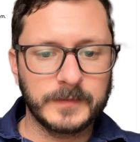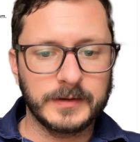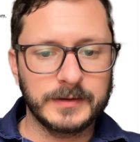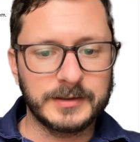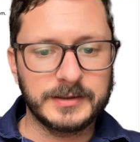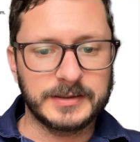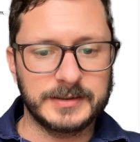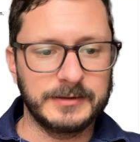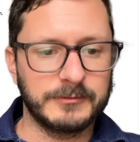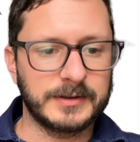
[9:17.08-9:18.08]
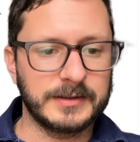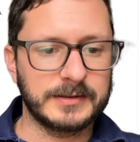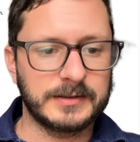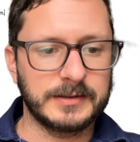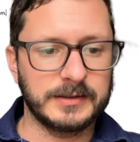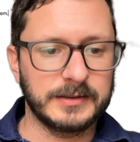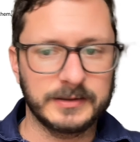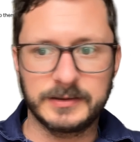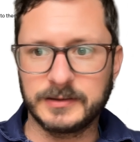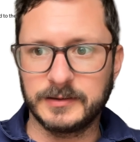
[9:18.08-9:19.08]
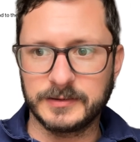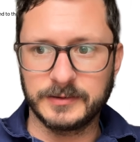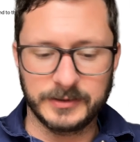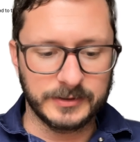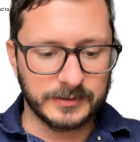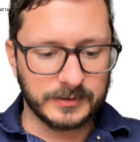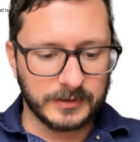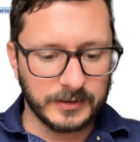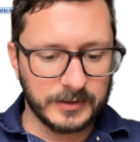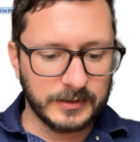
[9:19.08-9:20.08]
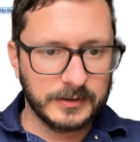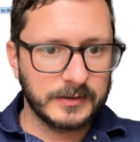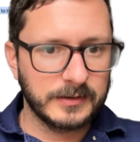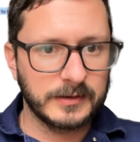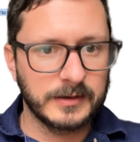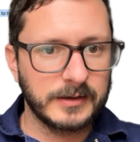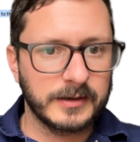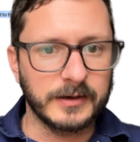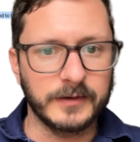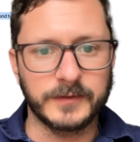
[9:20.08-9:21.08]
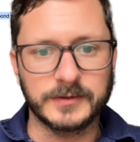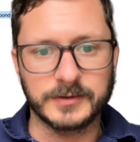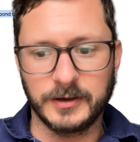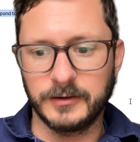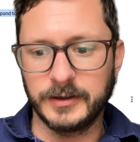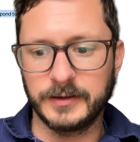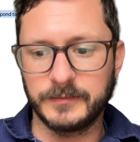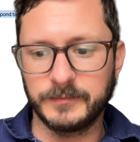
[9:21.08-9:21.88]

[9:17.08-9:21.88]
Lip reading: Let's just see what this does. Also, I just got, I don't know if you saw it,